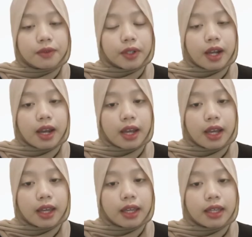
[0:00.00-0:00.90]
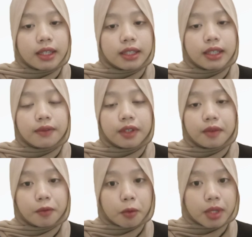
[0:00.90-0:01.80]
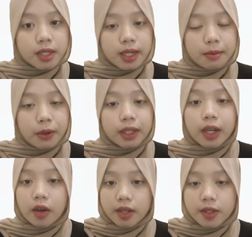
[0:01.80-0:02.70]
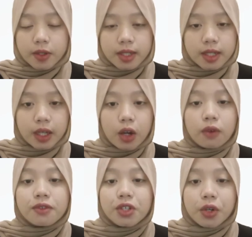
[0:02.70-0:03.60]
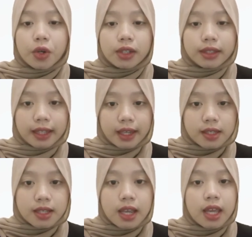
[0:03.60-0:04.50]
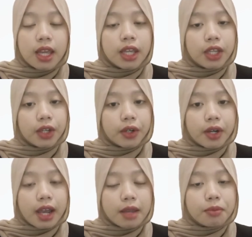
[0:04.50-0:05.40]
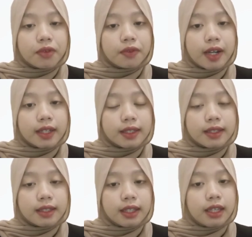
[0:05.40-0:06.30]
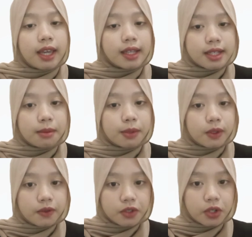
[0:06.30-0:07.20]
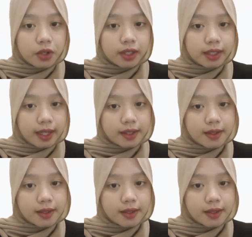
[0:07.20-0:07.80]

I give the information about the characteristic of general text, here I provide the example of general text.